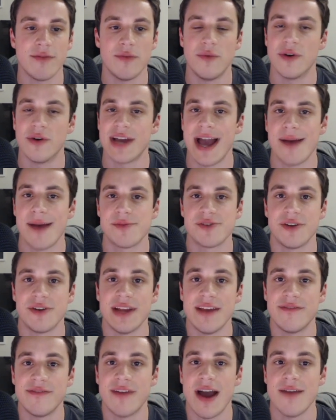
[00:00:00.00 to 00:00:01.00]
We'll capture on
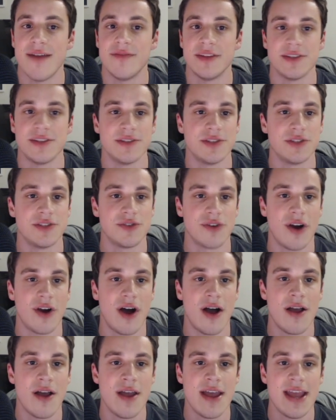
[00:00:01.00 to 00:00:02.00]
a5. This is a
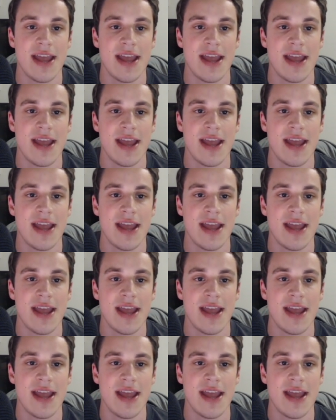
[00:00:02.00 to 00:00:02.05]
draw.